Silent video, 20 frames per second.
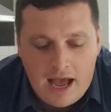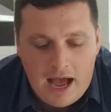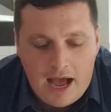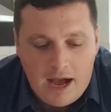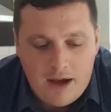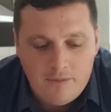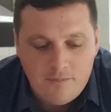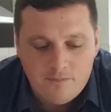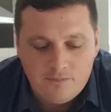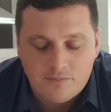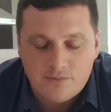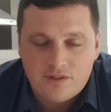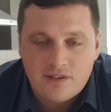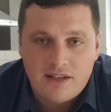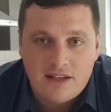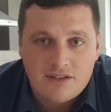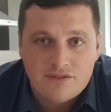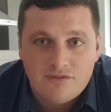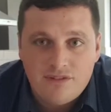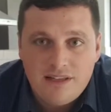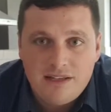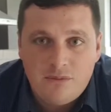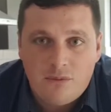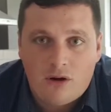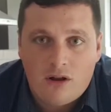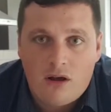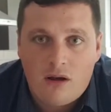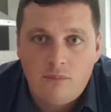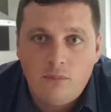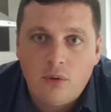So that's really
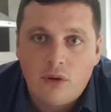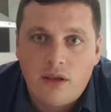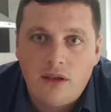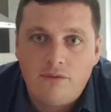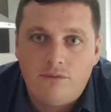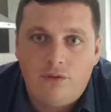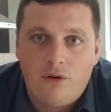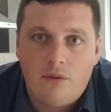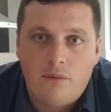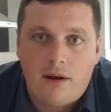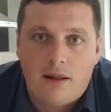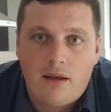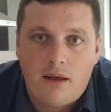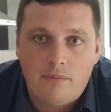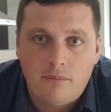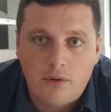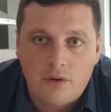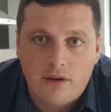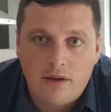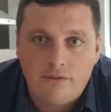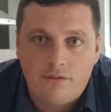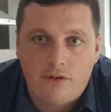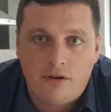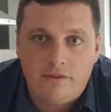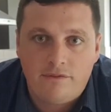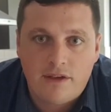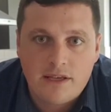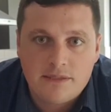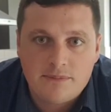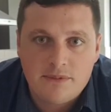what I'm looking for when I'm looking for
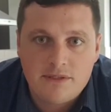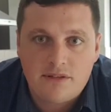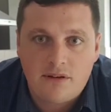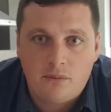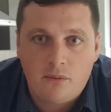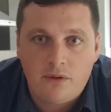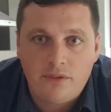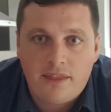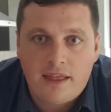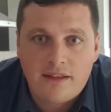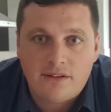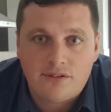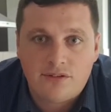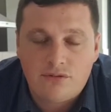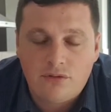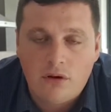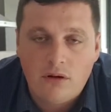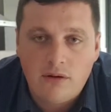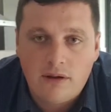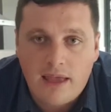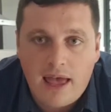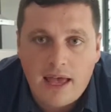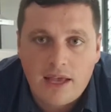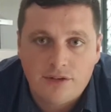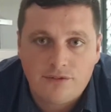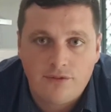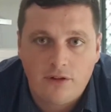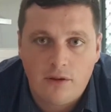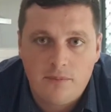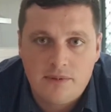investments. I want that strong
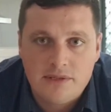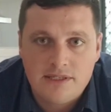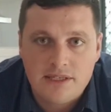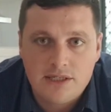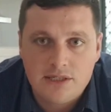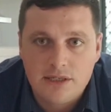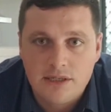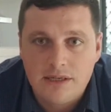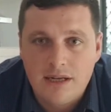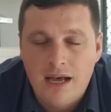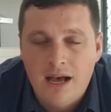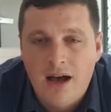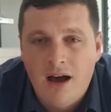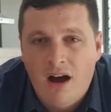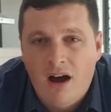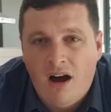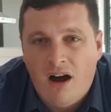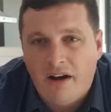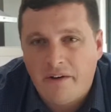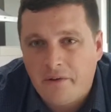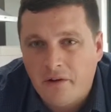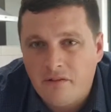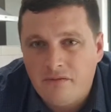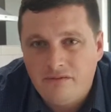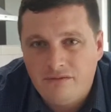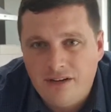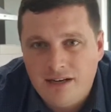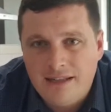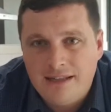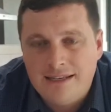cash flow position. I
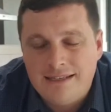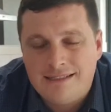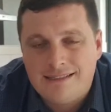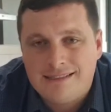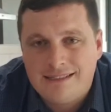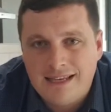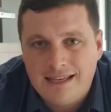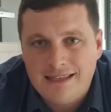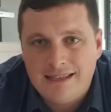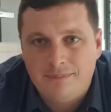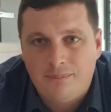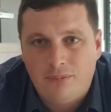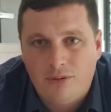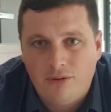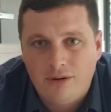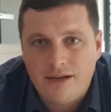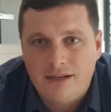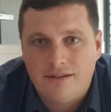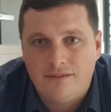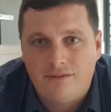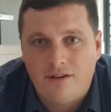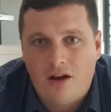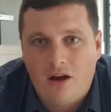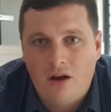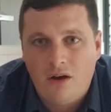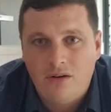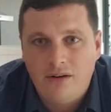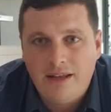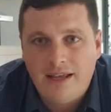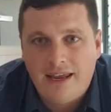don't really see the point of
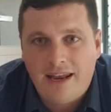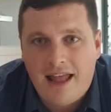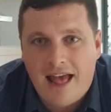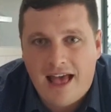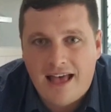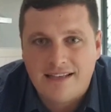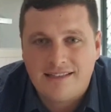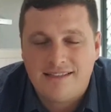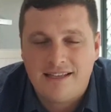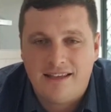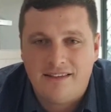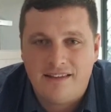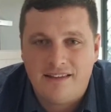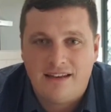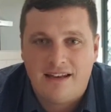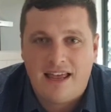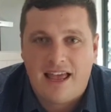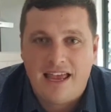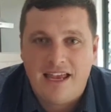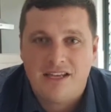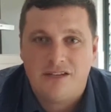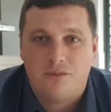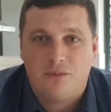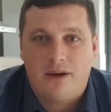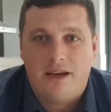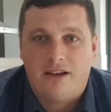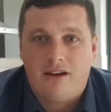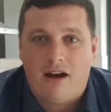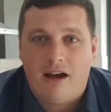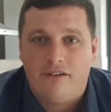owning an asset that each
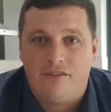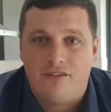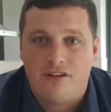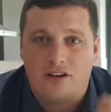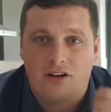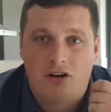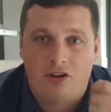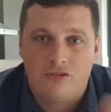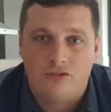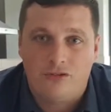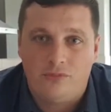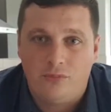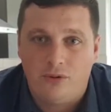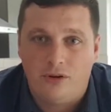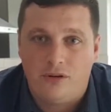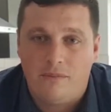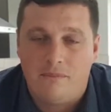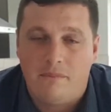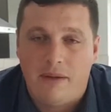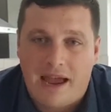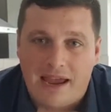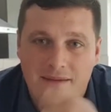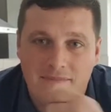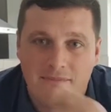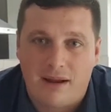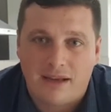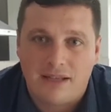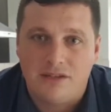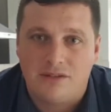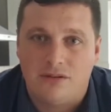week I have to contribute and pay
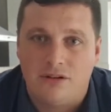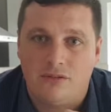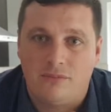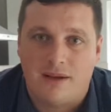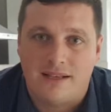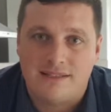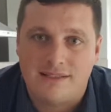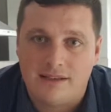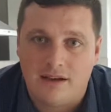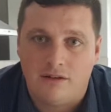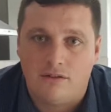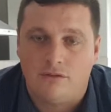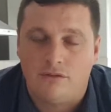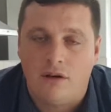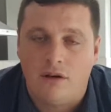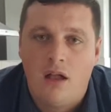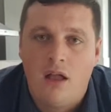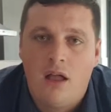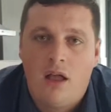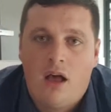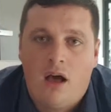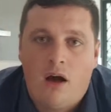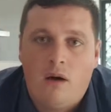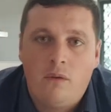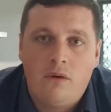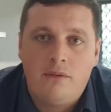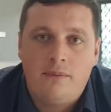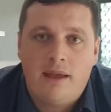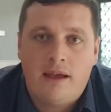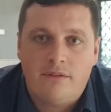money to myself.
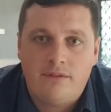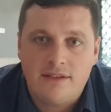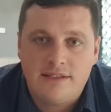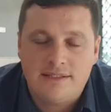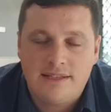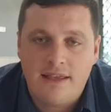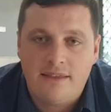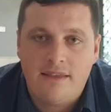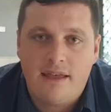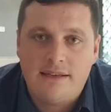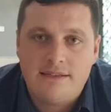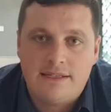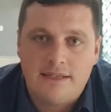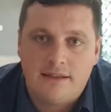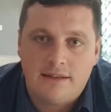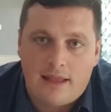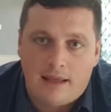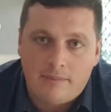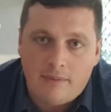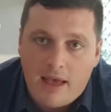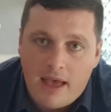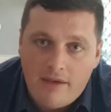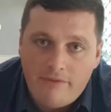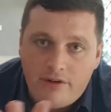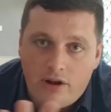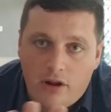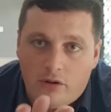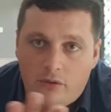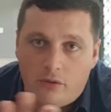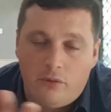I want to be able to set that deal up,
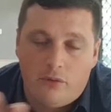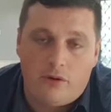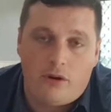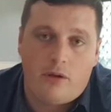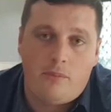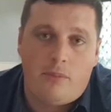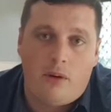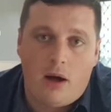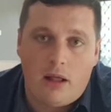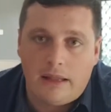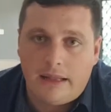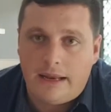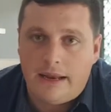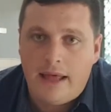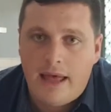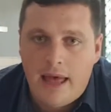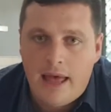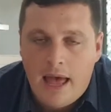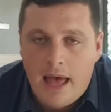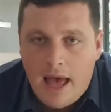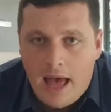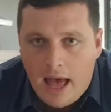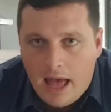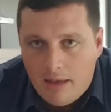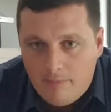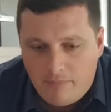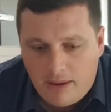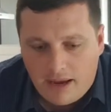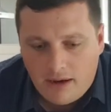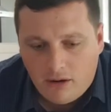have it on autopilot
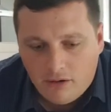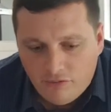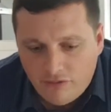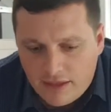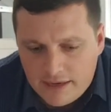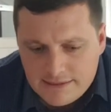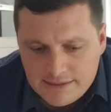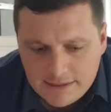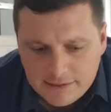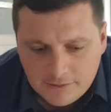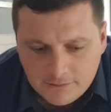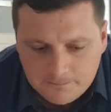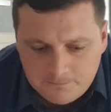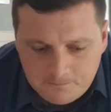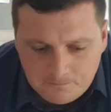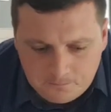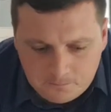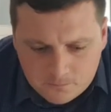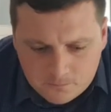and pay off that deal.